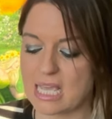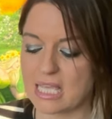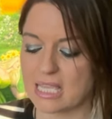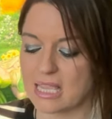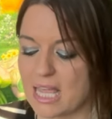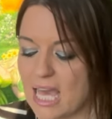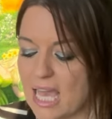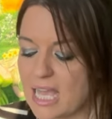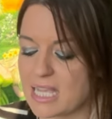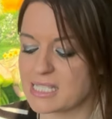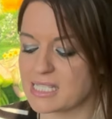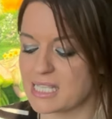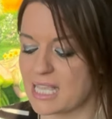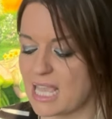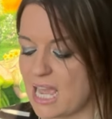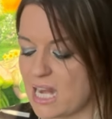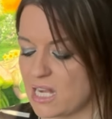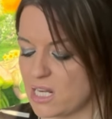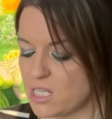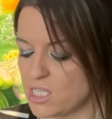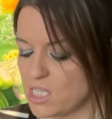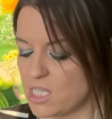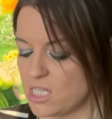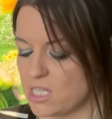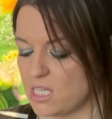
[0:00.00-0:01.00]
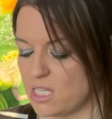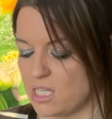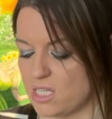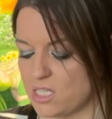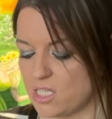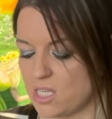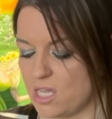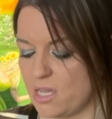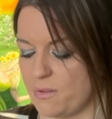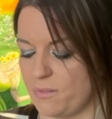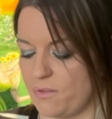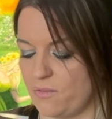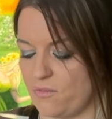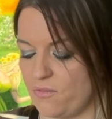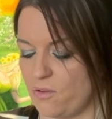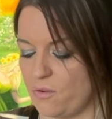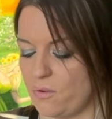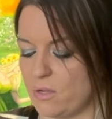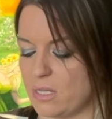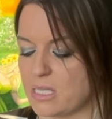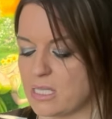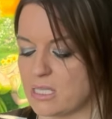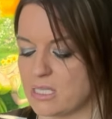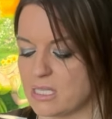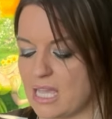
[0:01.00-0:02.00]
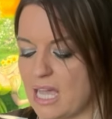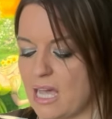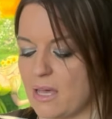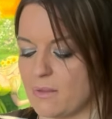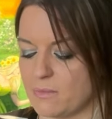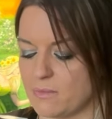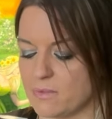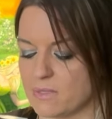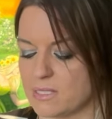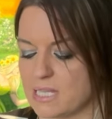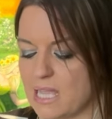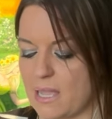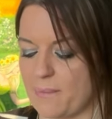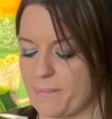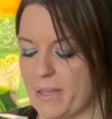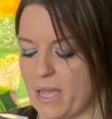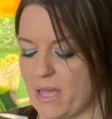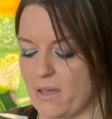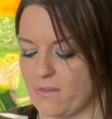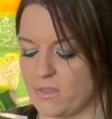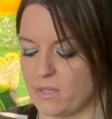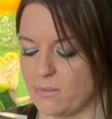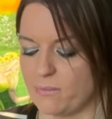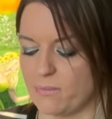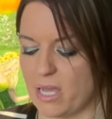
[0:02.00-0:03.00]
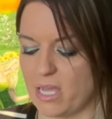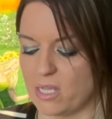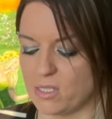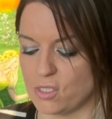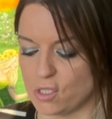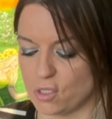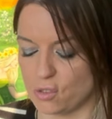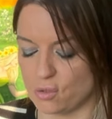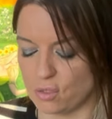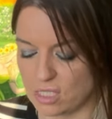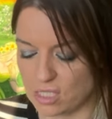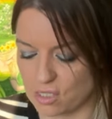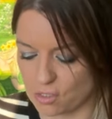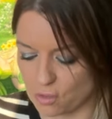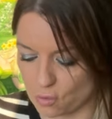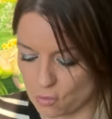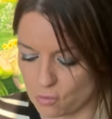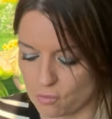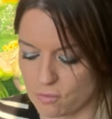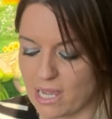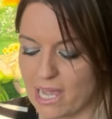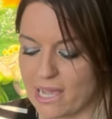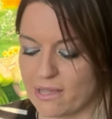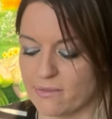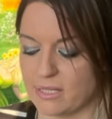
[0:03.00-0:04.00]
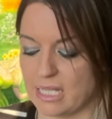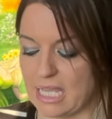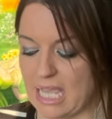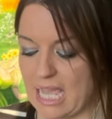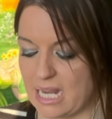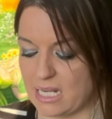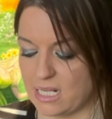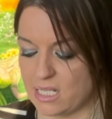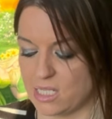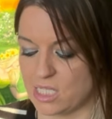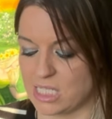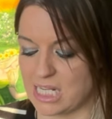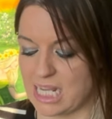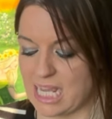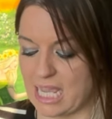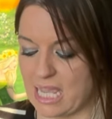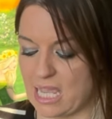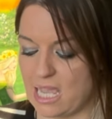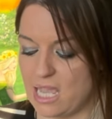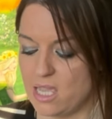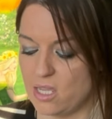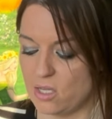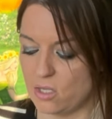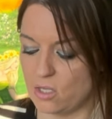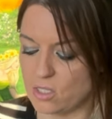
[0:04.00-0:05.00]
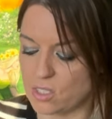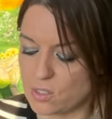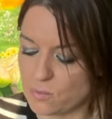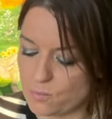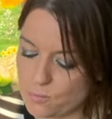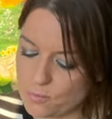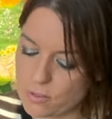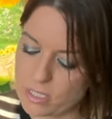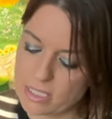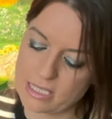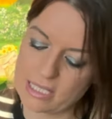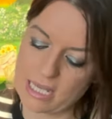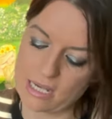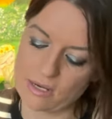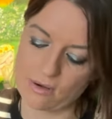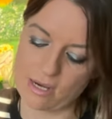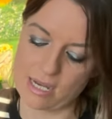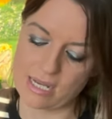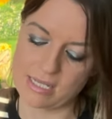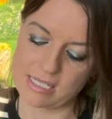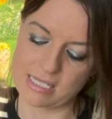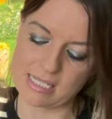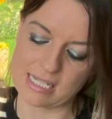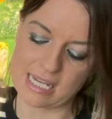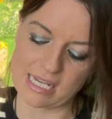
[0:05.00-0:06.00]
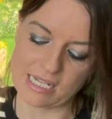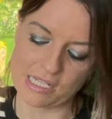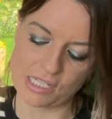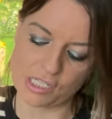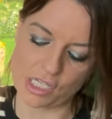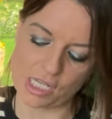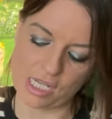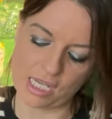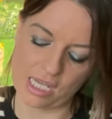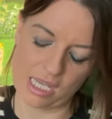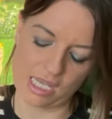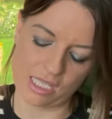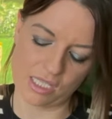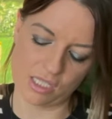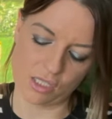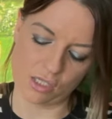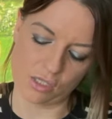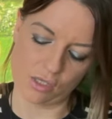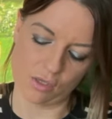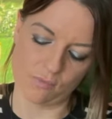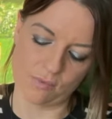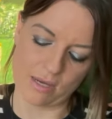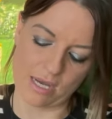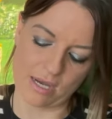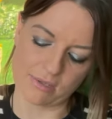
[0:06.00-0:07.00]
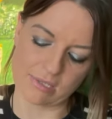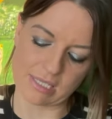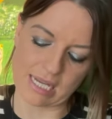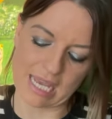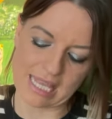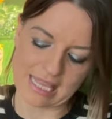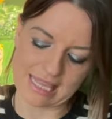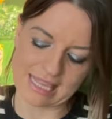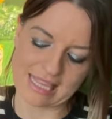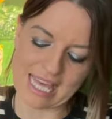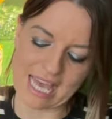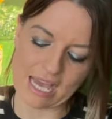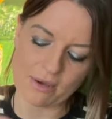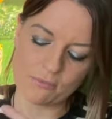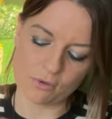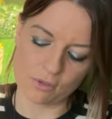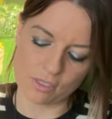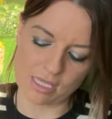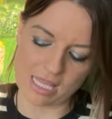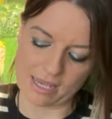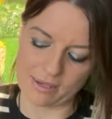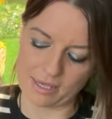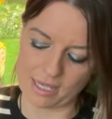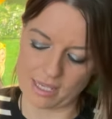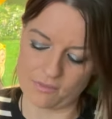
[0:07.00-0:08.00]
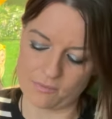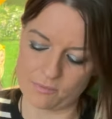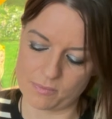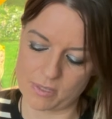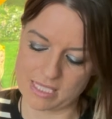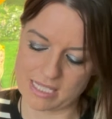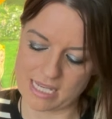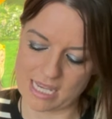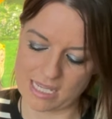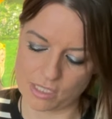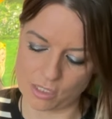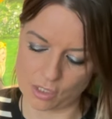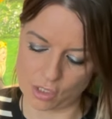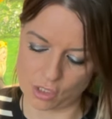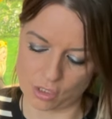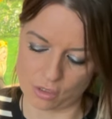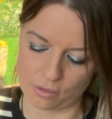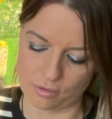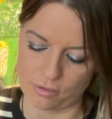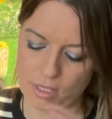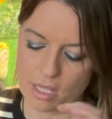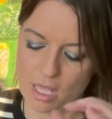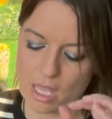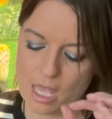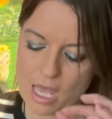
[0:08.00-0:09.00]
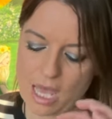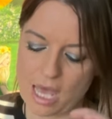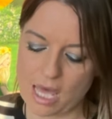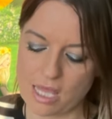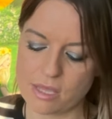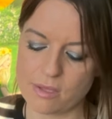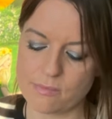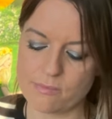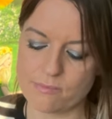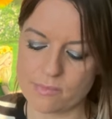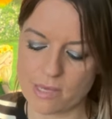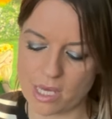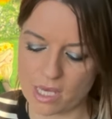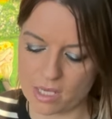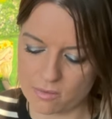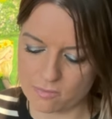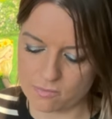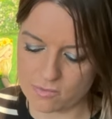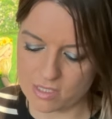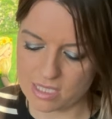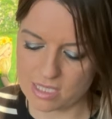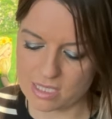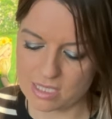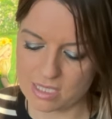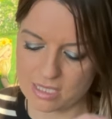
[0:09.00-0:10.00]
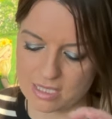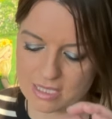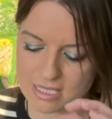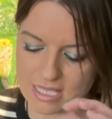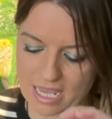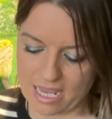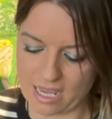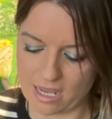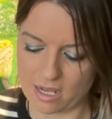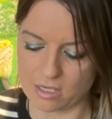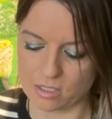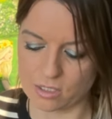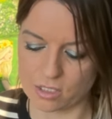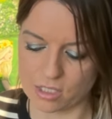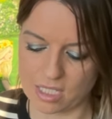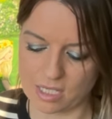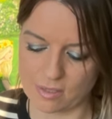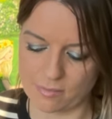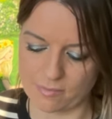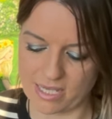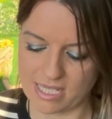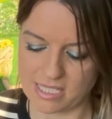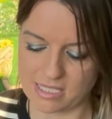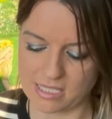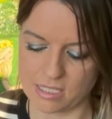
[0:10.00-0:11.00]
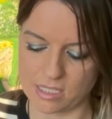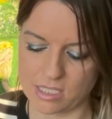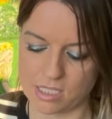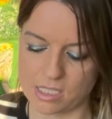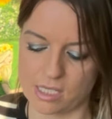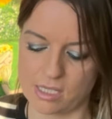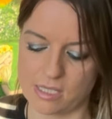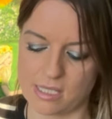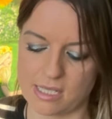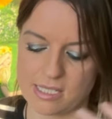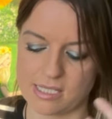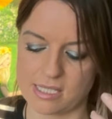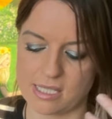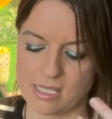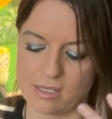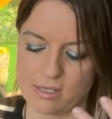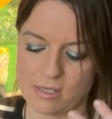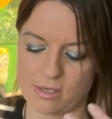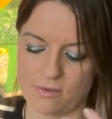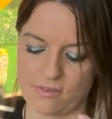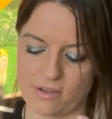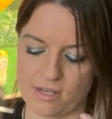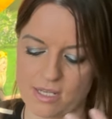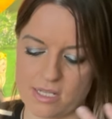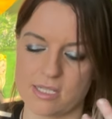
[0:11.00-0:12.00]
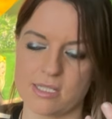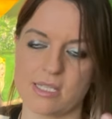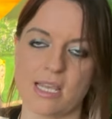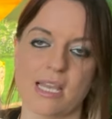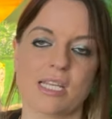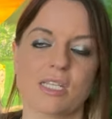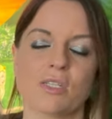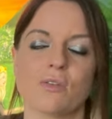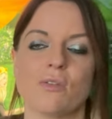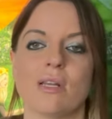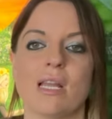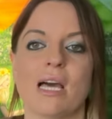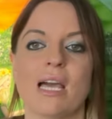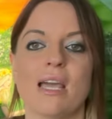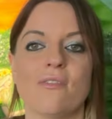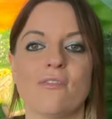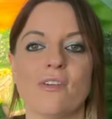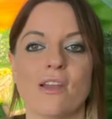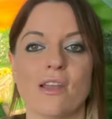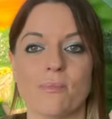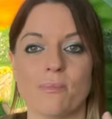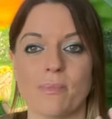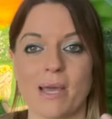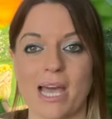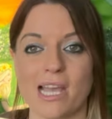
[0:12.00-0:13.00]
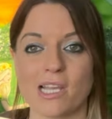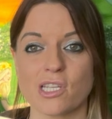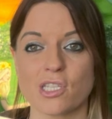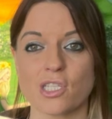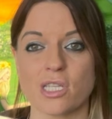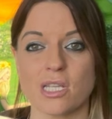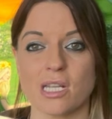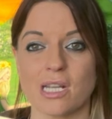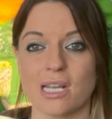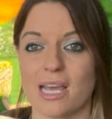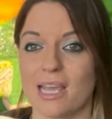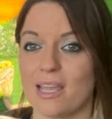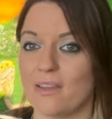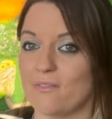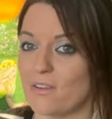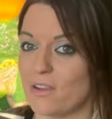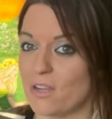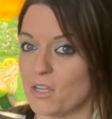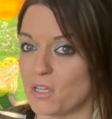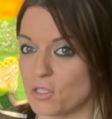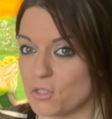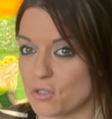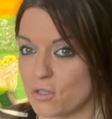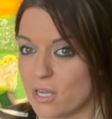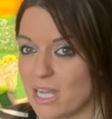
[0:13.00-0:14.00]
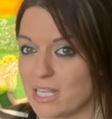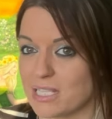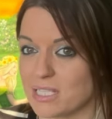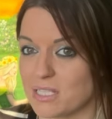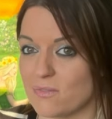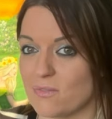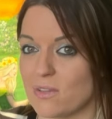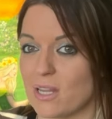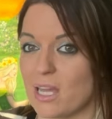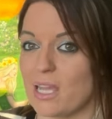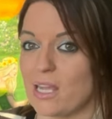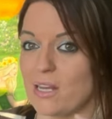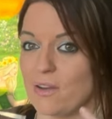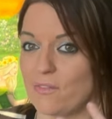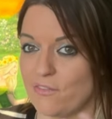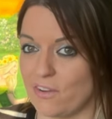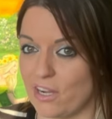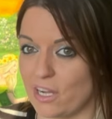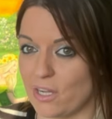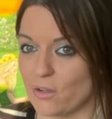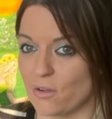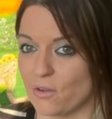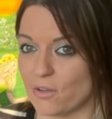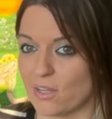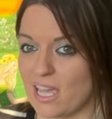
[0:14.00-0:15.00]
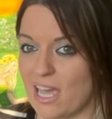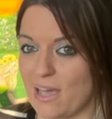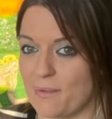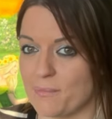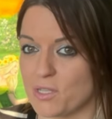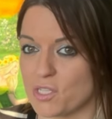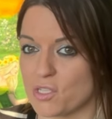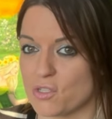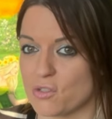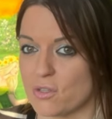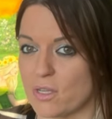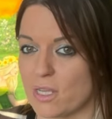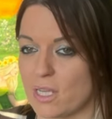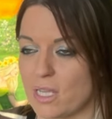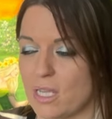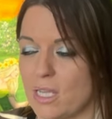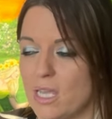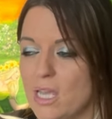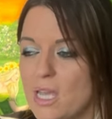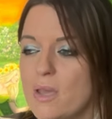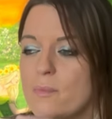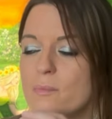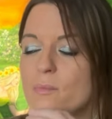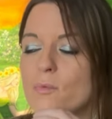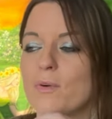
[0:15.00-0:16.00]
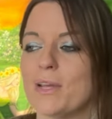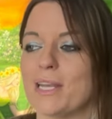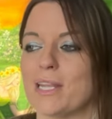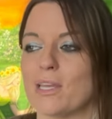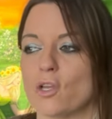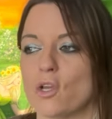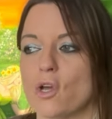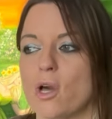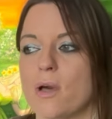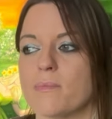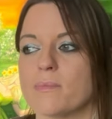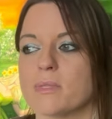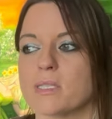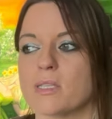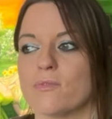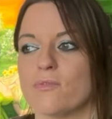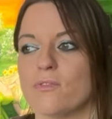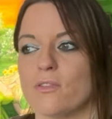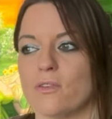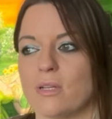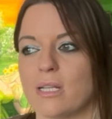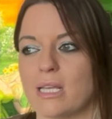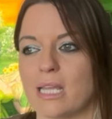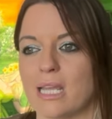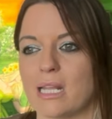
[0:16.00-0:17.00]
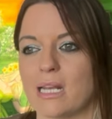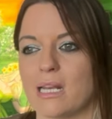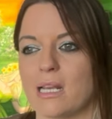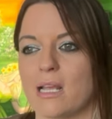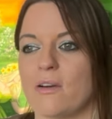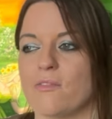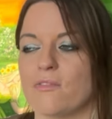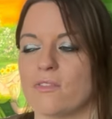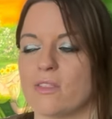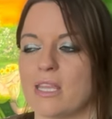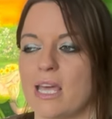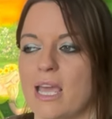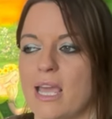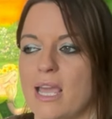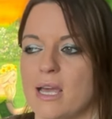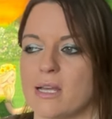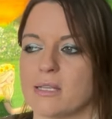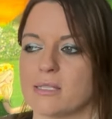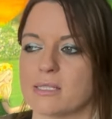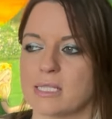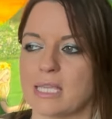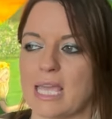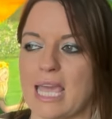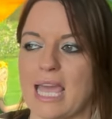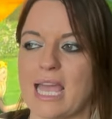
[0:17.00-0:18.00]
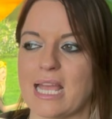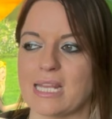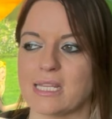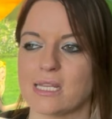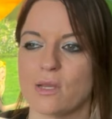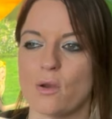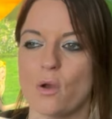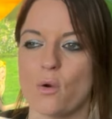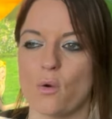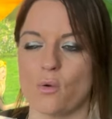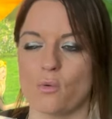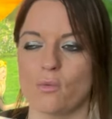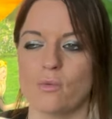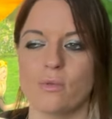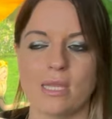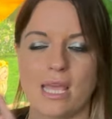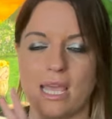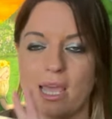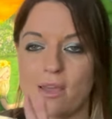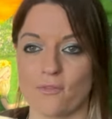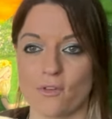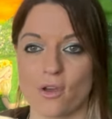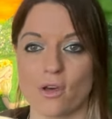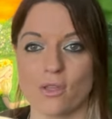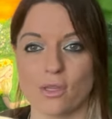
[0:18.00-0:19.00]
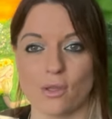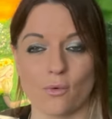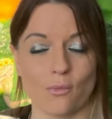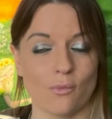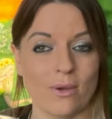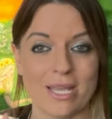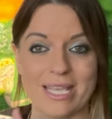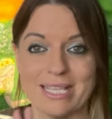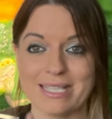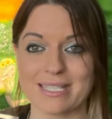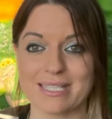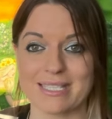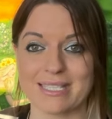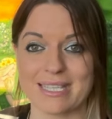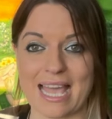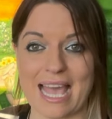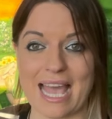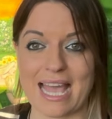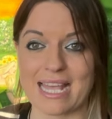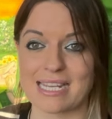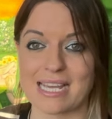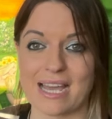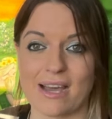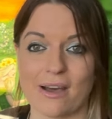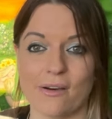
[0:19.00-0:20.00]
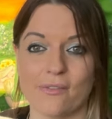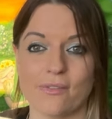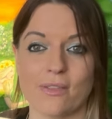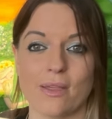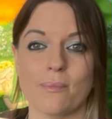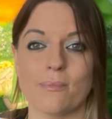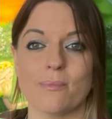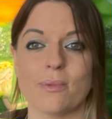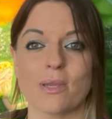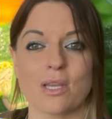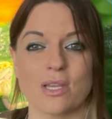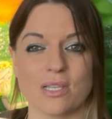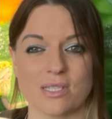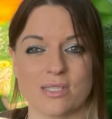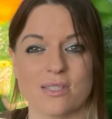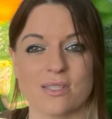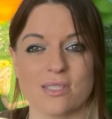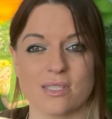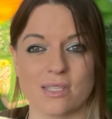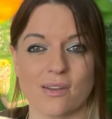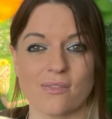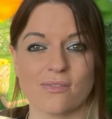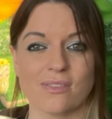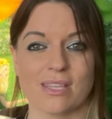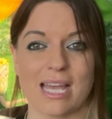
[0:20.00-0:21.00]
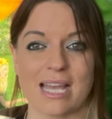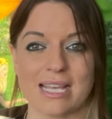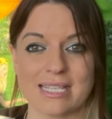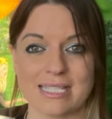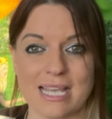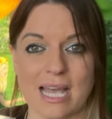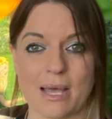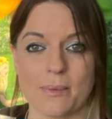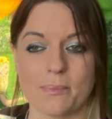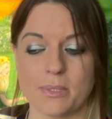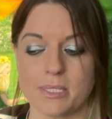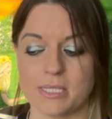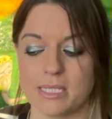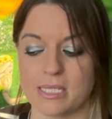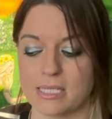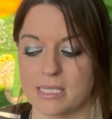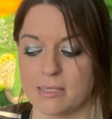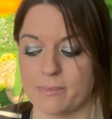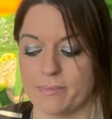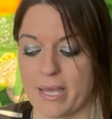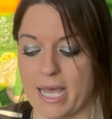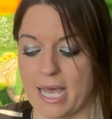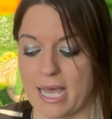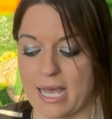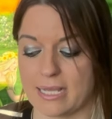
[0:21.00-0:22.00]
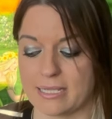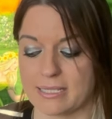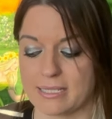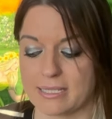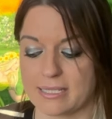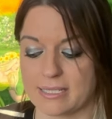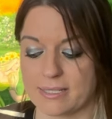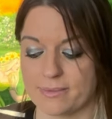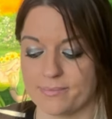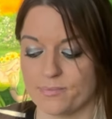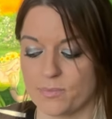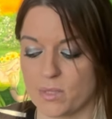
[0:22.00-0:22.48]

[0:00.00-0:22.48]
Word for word: That's the energy that is coming forward. To help them step out of the mind, you need to ground the energy. You need to bring that grounded energy into your world, and that will then give potential. At the moment, they aren't committed to you. They see you in a very sexual light, a very passionate light, a very attractive light, and a very good chemistry. But when it comes to falling in love, they are scared. They've got the wits scared out of them because of stuff that has happened in the past.